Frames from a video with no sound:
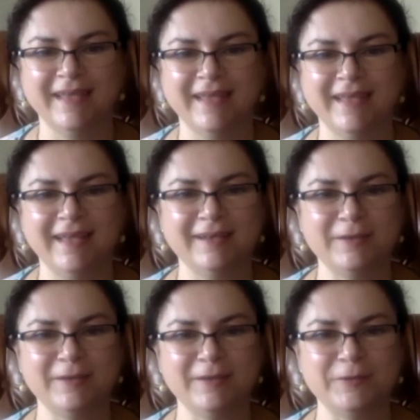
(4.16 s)

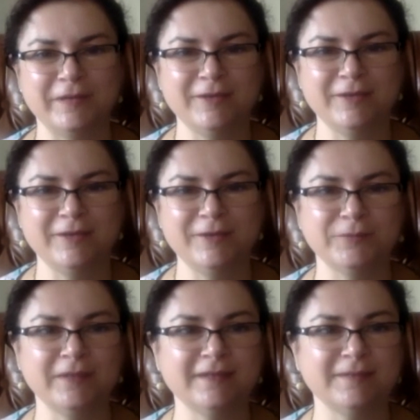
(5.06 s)
Hello, and welcome
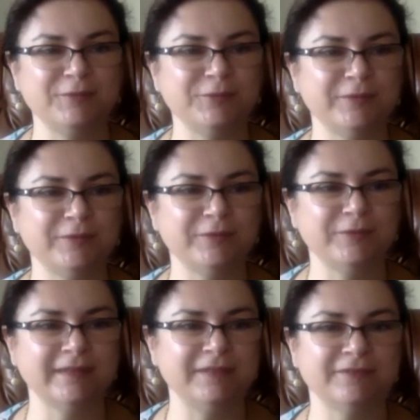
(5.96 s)
to the
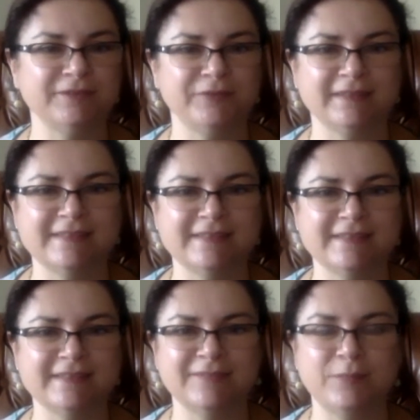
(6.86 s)
Immigrant Real Estate
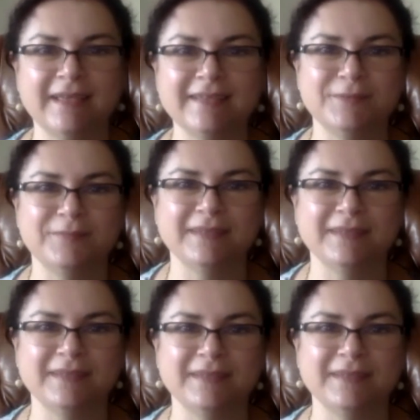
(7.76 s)
Podcast with
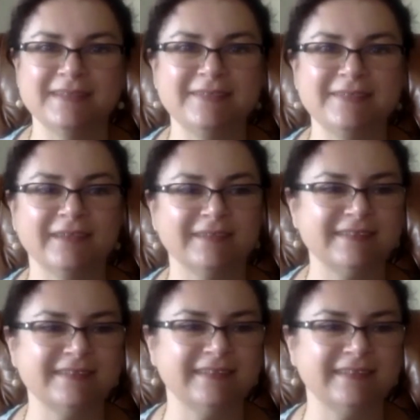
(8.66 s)
myself, Dr.
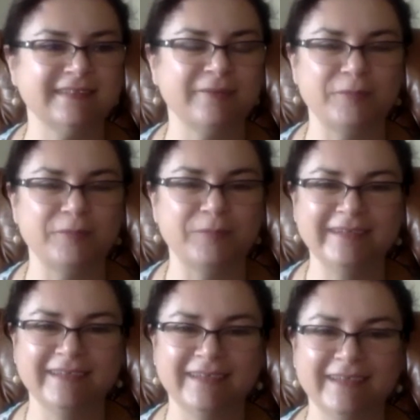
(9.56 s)
Cristina
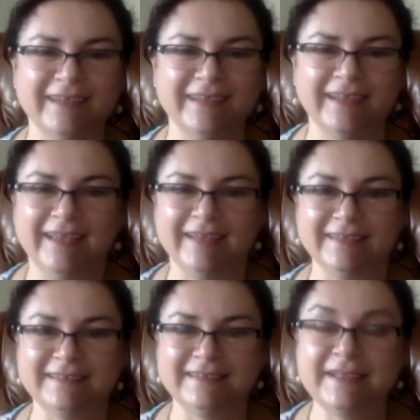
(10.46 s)
Corban.
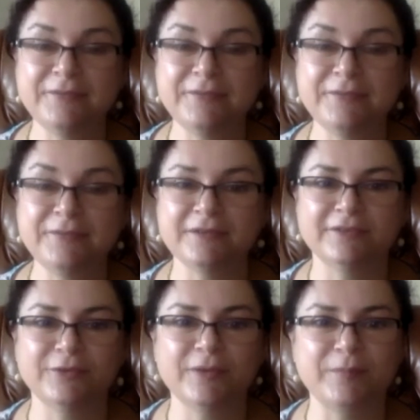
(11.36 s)
And today we're going to
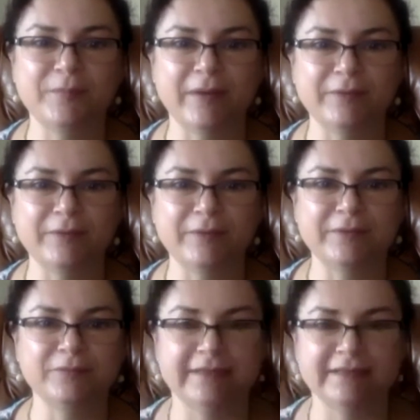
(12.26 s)
talk about
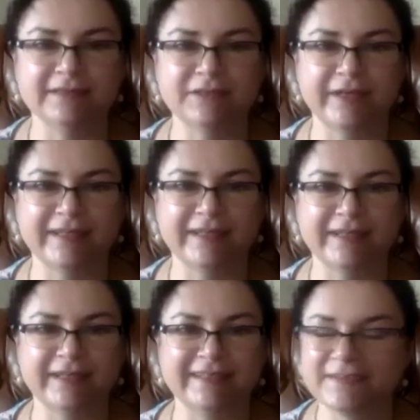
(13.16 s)
building the credit.